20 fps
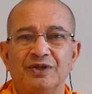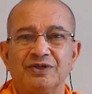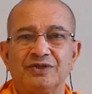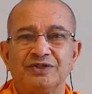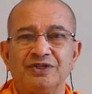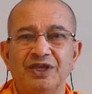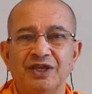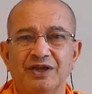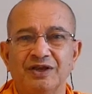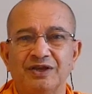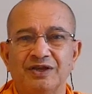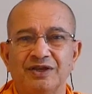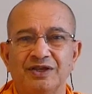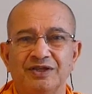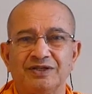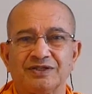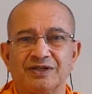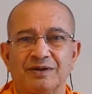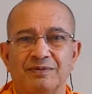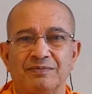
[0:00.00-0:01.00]

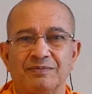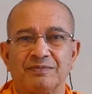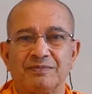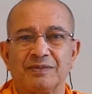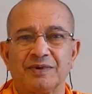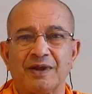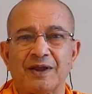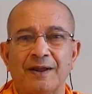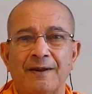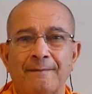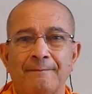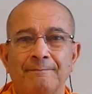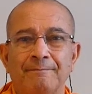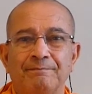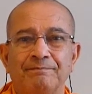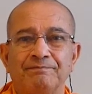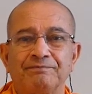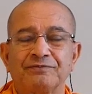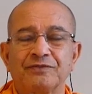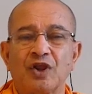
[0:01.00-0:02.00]
Sikhism,
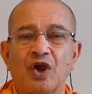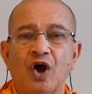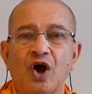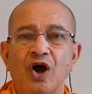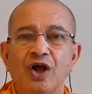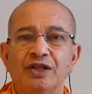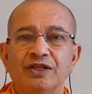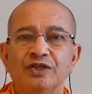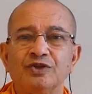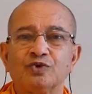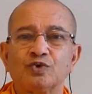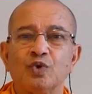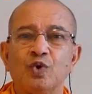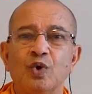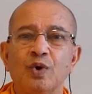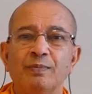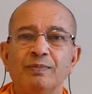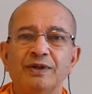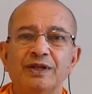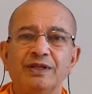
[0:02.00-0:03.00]
all these
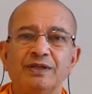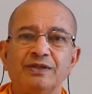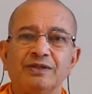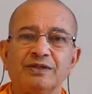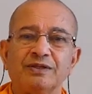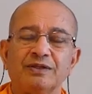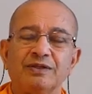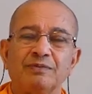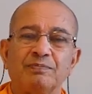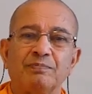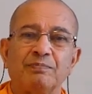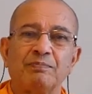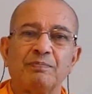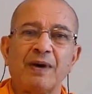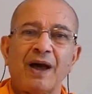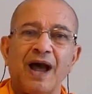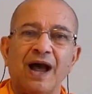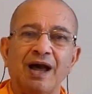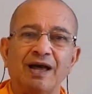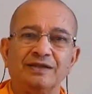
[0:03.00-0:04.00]
so many
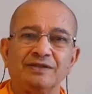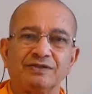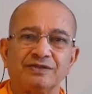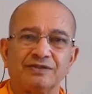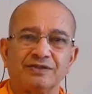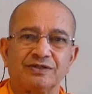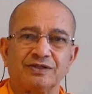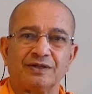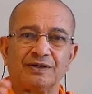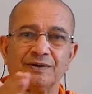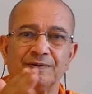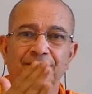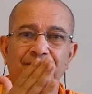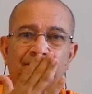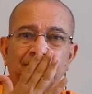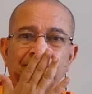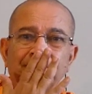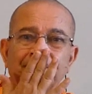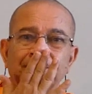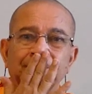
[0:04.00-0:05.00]
paths,
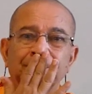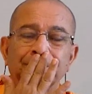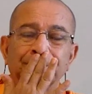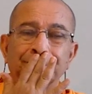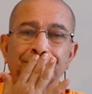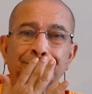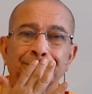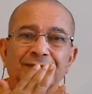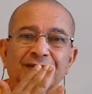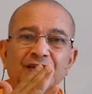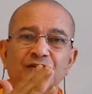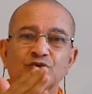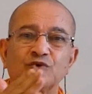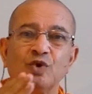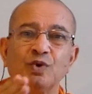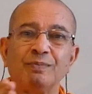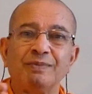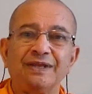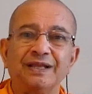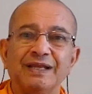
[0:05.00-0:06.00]

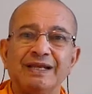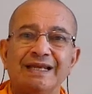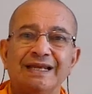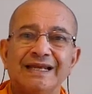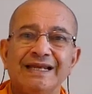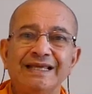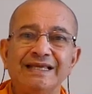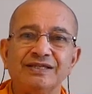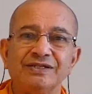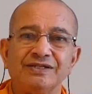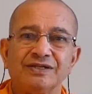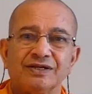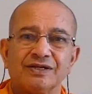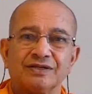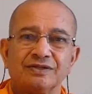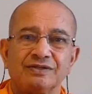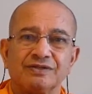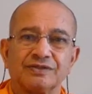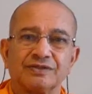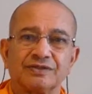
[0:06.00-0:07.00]
so many
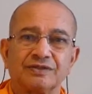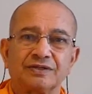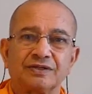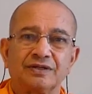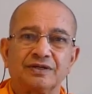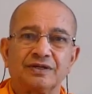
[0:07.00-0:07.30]
religions,